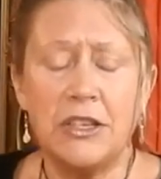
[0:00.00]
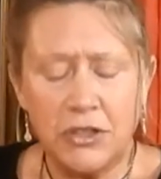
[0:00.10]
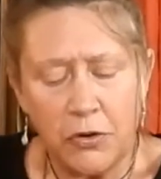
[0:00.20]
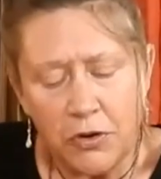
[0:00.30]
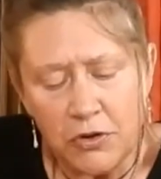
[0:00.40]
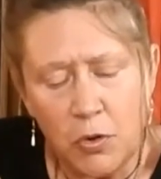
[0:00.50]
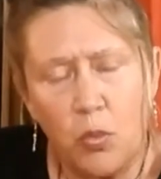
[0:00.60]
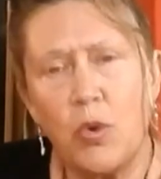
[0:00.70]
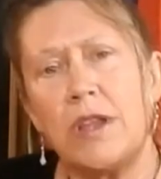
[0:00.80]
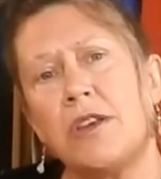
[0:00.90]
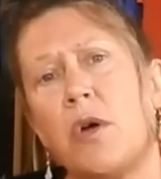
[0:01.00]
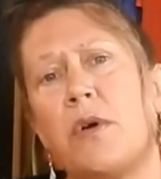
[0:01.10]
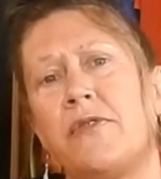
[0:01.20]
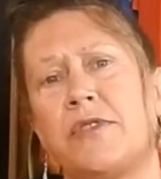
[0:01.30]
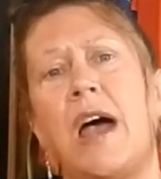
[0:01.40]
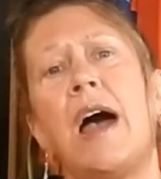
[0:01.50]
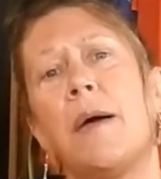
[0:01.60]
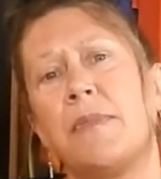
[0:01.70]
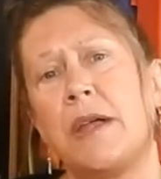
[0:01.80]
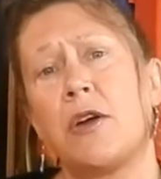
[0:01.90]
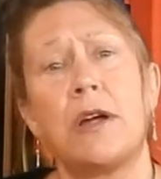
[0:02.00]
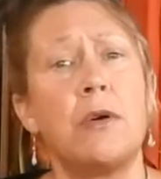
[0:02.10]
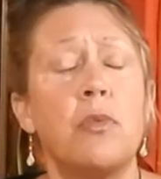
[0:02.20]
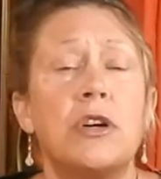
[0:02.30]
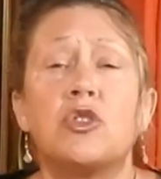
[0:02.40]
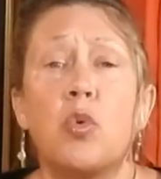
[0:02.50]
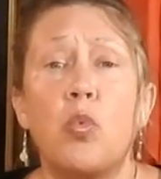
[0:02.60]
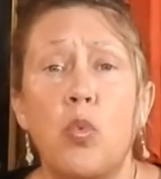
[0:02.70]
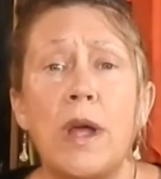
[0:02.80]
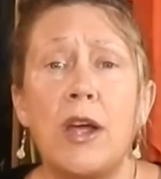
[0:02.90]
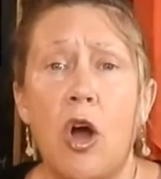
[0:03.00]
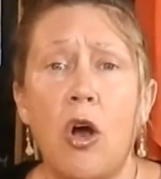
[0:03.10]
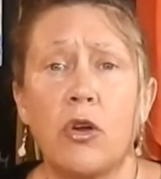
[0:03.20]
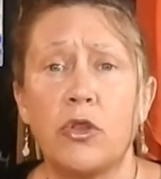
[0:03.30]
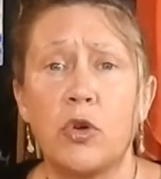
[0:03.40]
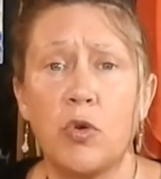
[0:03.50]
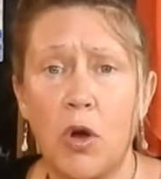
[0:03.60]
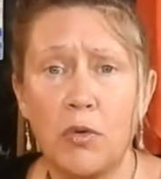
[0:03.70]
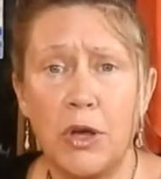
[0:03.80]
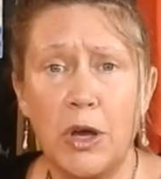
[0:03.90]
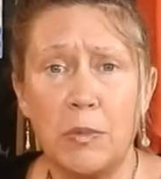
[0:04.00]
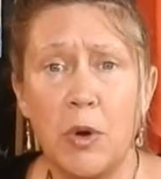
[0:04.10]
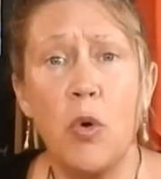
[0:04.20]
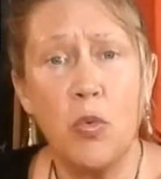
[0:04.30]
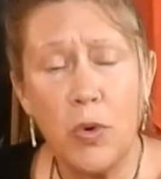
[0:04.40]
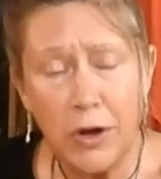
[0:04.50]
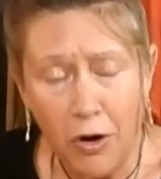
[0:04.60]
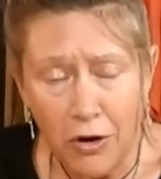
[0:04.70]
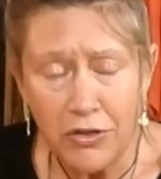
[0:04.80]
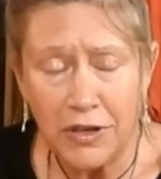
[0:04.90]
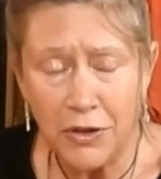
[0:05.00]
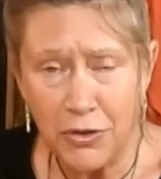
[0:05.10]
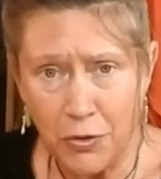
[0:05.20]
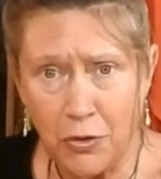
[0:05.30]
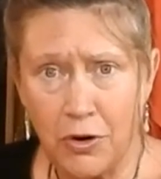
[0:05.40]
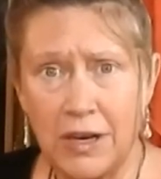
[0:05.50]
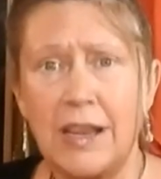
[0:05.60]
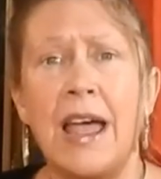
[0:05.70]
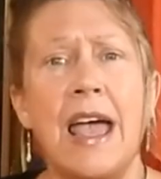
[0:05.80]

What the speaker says: So there's a window of time there in which we are the grown-up. We are the authority.